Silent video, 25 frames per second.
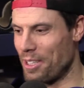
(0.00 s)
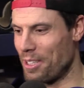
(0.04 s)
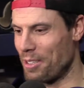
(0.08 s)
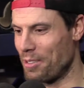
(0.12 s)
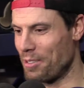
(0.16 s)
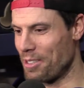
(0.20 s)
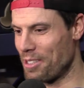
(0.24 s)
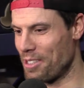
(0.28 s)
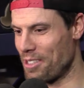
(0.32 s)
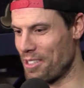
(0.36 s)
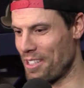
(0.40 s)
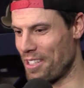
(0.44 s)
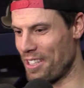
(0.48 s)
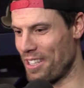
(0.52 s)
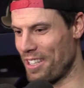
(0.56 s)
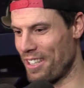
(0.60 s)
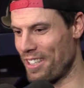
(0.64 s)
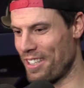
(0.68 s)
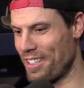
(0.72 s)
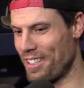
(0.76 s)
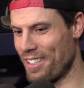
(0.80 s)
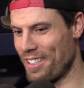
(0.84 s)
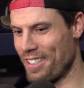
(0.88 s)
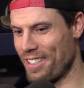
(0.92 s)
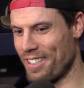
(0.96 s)
There was a
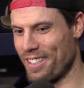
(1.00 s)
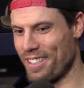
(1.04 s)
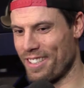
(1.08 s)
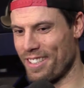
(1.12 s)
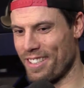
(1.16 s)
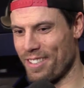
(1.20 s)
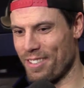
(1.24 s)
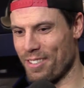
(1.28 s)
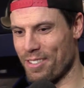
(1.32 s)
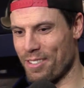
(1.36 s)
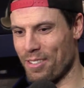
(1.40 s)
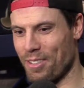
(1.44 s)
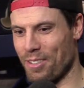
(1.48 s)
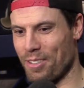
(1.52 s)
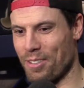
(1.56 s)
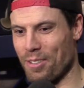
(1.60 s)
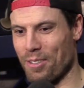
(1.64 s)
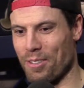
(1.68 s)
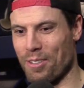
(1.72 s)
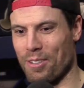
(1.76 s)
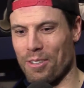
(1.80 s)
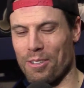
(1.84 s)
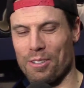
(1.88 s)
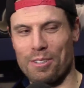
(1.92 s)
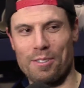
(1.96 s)
little
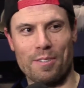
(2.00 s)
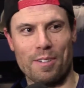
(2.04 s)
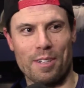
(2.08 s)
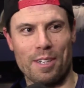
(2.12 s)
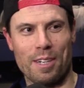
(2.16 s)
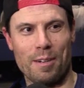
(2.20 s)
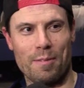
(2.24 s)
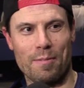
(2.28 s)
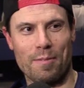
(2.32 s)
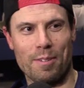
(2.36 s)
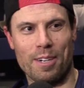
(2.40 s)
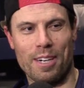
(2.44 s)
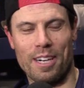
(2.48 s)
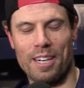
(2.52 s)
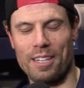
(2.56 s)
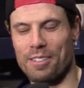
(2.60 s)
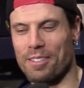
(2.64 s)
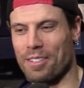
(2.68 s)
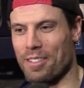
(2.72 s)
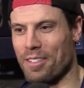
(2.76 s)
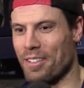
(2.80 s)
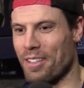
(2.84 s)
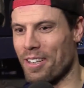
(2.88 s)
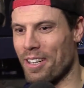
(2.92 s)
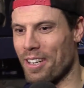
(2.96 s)
too close for comfort. I
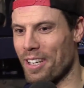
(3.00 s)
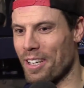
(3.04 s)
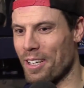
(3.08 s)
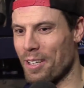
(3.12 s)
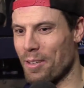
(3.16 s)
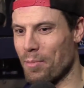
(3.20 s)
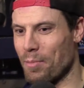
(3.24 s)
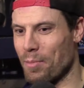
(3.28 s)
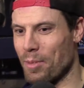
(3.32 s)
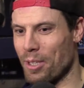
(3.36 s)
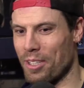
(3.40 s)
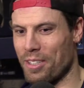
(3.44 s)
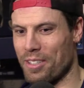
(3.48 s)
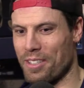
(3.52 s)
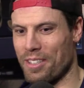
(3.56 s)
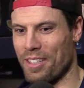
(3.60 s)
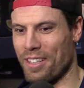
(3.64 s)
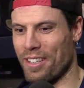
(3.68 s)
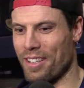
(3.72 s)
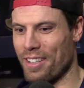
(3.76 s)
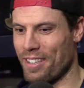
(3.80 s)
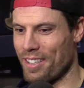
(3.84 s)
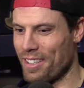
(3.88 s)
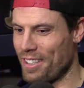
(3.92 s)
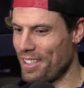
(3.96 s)
actually thought I hit him,
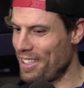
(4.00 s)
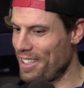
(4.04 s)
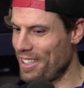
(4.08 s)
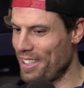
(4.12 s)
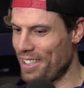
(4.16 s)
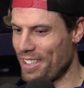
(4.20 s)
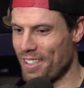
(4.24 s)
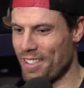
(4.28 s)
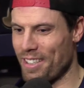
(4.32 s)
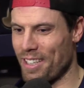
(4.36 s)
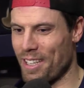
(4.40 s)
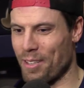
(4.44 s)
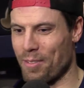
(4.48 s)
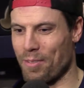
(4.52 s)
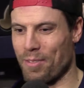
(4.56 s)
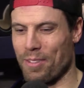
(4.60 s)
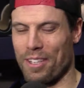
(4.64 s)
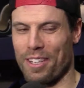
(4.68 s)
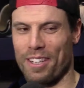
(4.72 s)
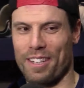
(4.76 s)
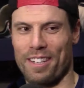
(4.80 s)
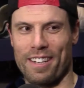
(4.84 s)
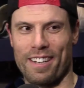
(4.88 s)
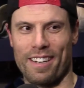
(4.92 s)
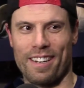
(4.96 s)
but
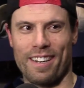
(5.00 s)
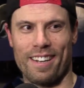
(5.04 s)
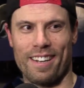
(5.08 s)
thankfully it didn't.